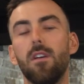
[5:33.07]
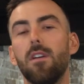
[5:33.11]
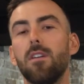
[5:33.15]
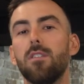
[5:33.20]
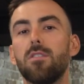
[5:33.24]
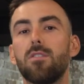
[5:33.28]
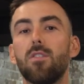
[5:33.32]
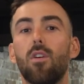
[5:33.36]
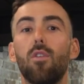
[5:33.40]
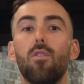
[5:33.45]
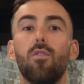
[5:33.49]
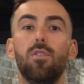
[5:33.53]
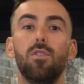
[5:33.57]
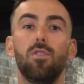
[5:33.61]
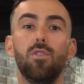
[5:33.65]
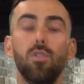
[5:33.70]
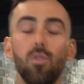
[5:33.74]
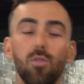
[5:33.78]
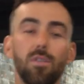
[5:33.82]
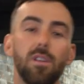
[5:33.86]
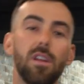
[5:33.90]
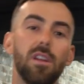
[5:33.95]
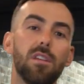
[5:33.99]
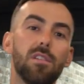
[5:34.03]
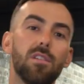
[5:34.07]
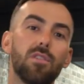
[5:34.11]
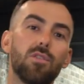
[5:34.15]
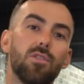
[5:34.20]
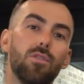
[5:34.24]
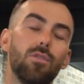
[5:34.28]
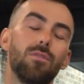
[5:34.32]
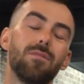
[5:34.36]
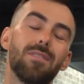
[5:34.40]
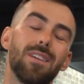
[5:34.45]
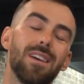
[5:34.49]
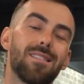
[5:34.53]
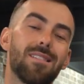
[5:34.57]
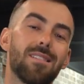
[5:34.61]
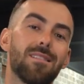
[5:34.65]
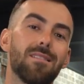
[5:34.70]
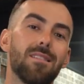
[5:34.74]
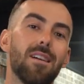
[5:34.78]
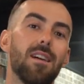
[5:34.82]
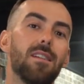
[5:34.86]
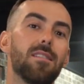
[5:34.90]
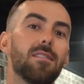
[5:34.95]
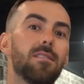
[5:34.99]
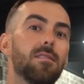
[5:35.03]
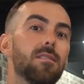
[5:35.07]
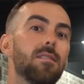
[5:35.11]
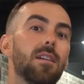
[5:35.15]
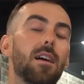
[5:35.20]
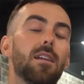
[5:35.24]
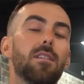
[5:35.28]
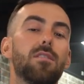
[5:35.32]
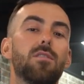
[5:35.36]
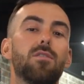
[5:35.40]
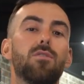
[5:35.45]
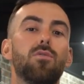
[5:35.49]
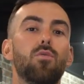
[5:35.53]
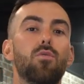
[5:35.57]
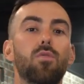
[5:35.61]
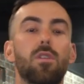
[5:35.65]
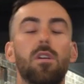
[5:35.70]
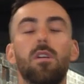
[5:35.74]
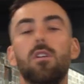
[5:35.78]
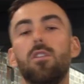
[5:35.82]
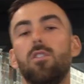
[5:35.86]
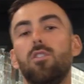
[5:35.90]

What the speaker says: So you need to choose exercises that suit